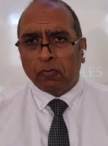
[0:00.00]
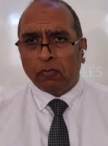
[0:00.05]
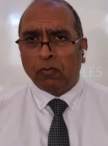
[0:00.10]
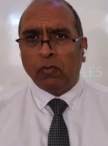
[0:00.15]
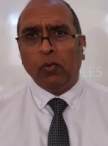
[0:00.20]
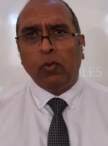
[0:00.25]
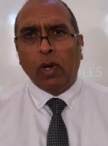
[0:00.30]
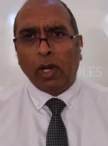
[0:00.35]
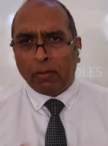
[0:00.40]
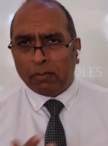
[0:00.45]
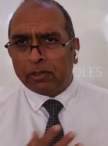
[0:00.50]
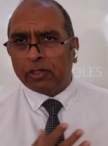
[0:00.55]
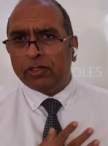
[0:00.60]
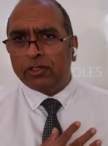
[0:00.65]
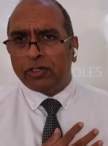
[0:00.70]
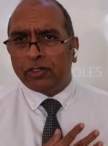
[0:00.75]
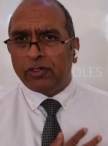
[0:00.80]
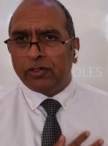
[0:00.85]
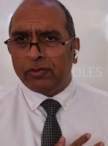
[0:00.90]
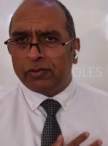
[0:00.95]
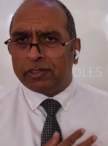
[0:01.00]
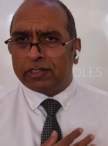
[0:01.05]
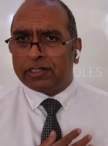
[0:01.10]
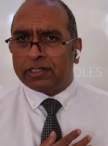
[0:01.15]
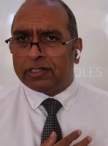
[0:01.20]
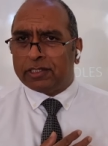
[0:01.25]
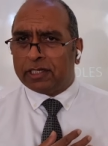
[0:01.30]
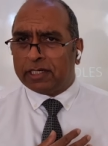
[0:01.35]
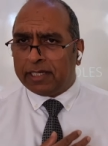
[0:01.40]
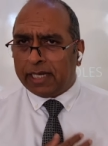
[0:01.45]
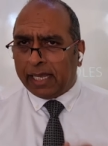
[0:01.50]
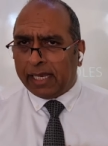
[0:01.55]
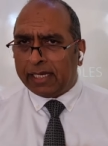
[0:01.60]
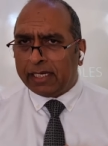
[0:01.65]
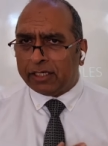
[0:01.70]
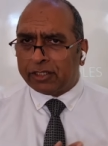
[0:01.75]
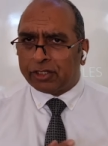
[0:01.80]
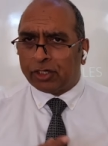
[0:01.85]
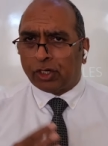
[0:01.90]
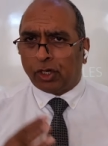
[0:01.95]
What I'm going to do today
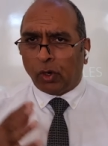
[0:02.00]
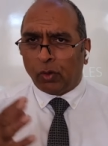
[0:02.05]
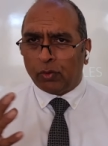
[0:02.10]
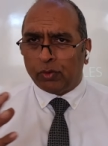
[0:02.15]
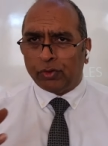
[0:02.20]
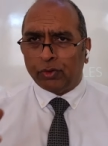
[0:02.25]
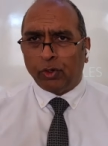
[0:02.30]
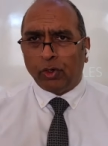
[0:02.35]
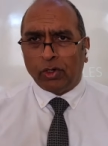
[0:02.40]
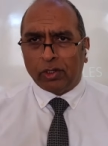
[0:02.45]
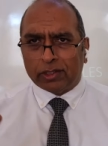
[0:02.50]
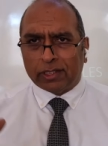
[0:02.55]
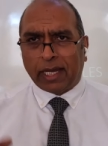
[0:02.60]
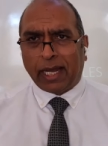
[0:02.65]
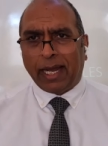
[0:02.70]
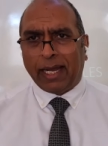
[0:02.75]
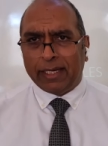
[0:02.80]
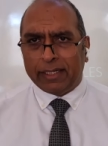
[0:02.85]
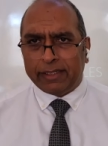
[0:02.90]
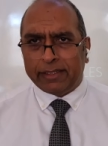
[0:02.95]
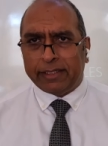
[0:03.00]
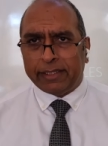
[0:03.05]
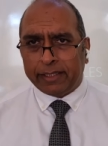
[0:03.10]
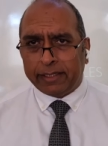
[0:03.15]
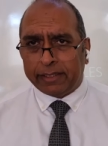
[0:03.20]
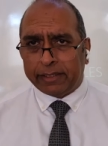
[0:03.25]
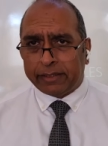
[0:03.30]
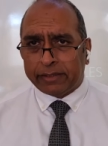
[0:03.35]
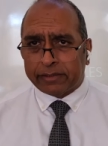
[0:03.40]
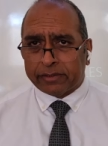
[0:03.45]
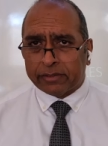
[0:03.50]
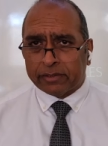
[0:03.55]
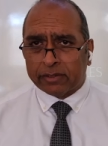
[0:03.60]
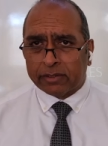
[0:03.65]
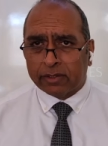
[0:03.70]
is to go through all the ideas.